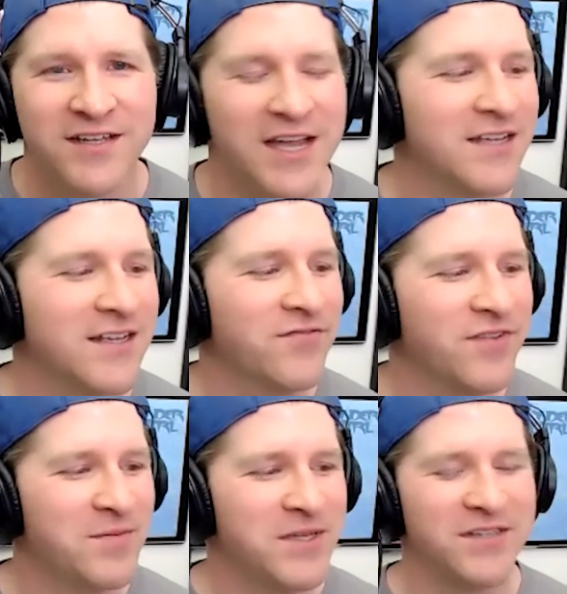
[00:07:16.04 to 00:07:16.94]
I
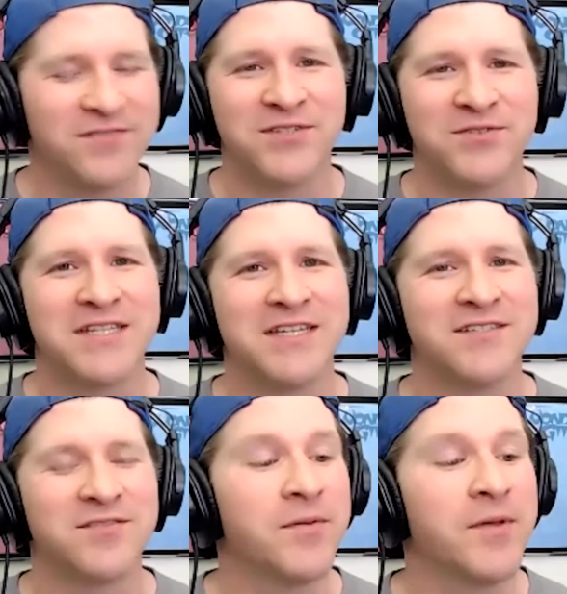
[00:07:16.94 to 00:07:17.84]
find myself doing this
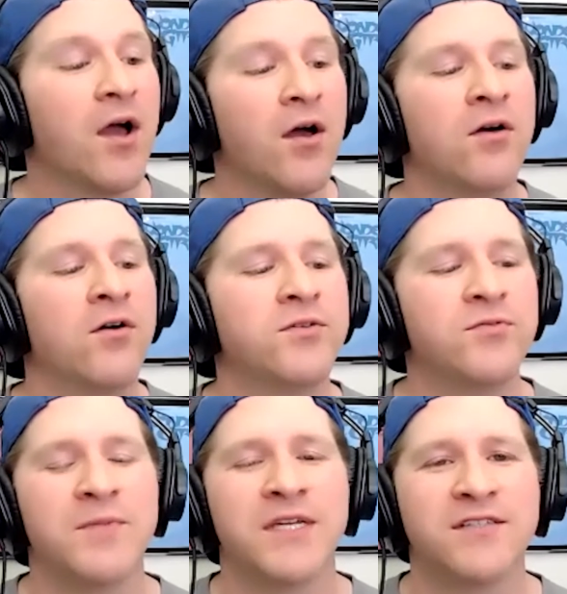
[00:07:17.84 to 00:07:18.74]
where I'm like, oh, you
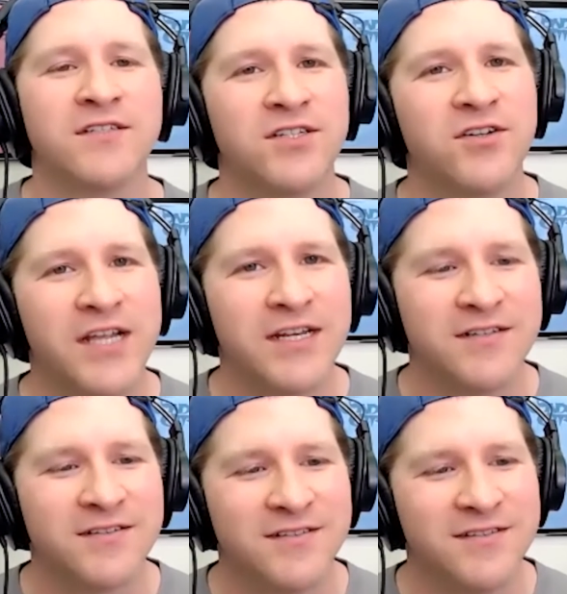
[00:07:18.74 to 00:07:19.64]
would make such a great
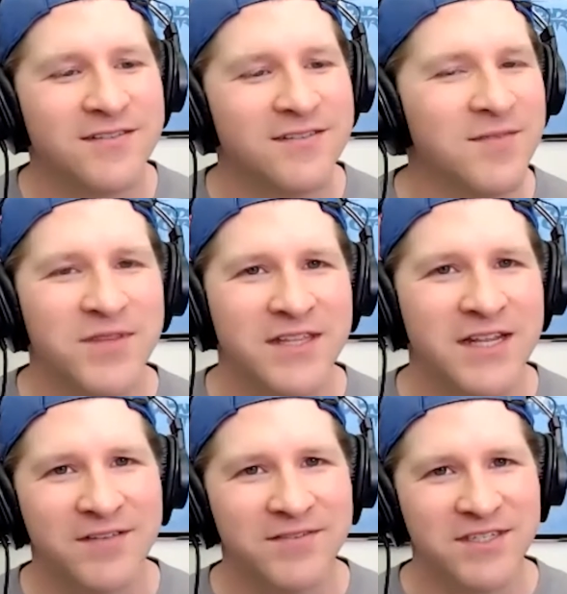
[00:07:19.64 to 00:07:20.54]
something that I
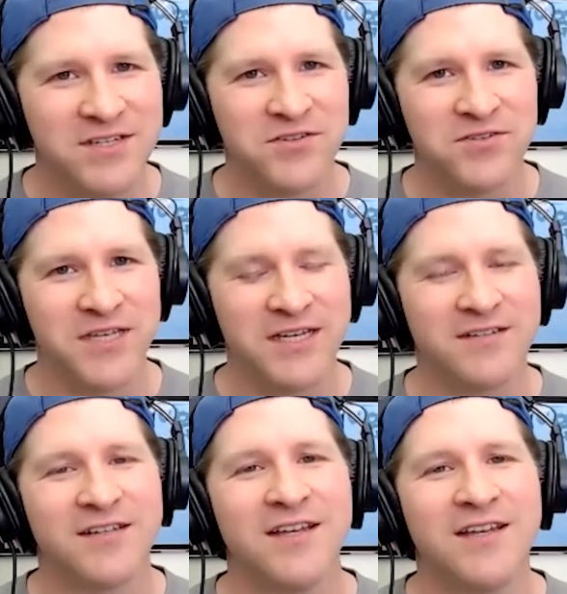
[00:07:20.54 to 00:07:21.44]
haven't seen you do yet.
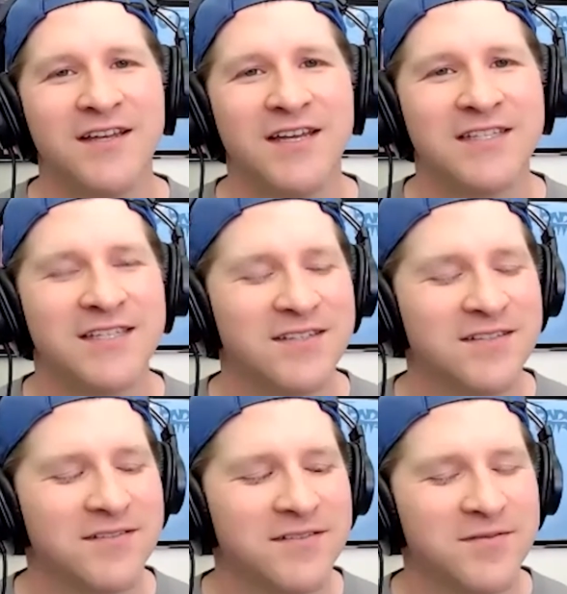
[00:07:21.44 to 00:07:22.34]
It's like,
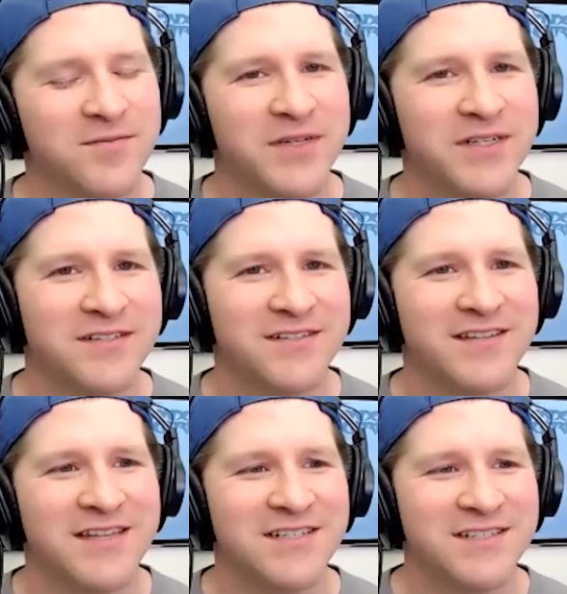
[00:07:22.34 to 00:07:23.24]
but
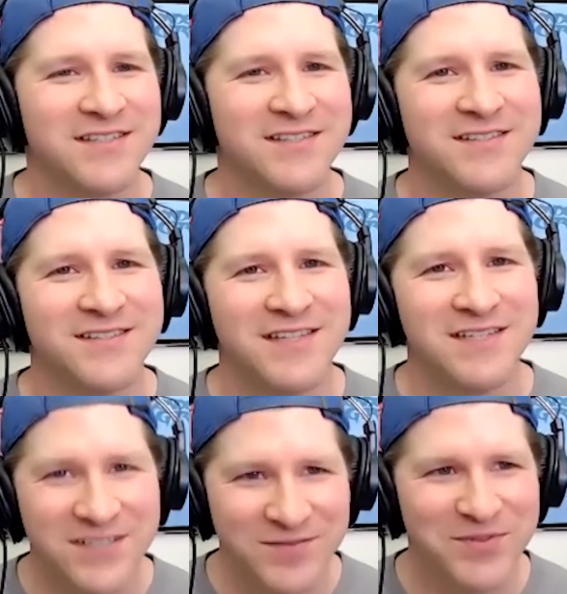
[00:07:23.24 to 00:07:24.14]
they just
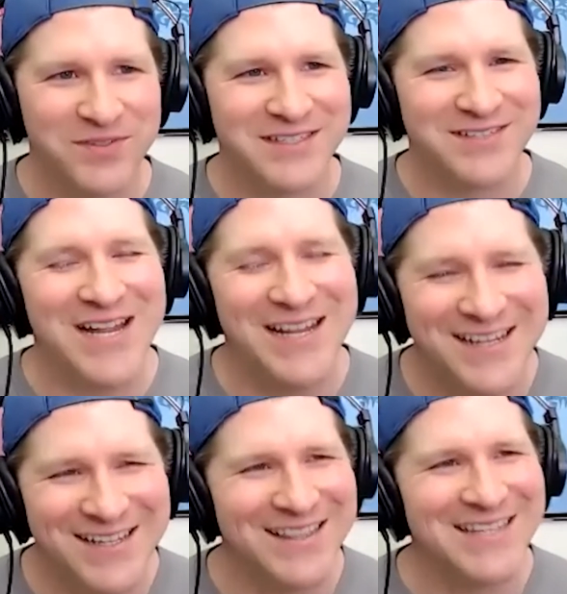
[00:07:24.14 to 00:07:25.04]
put this one,
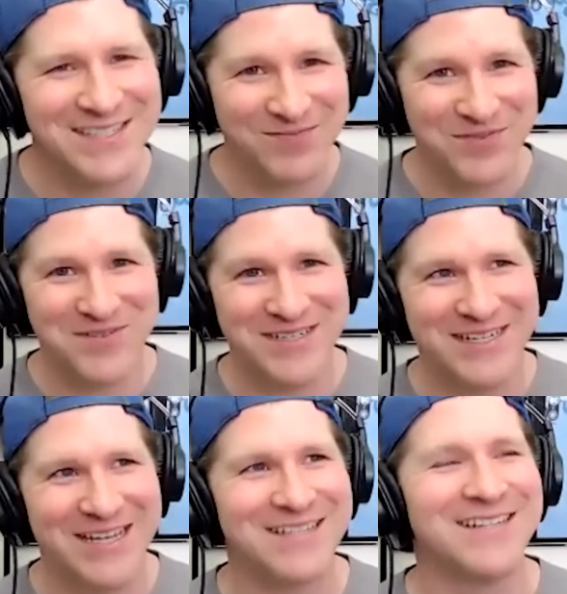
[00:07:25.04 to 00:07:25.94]
they just put one
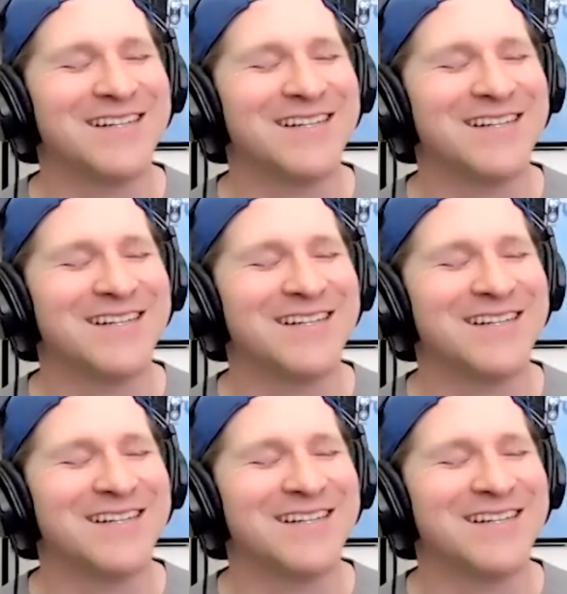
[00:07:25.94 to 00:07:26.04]
together.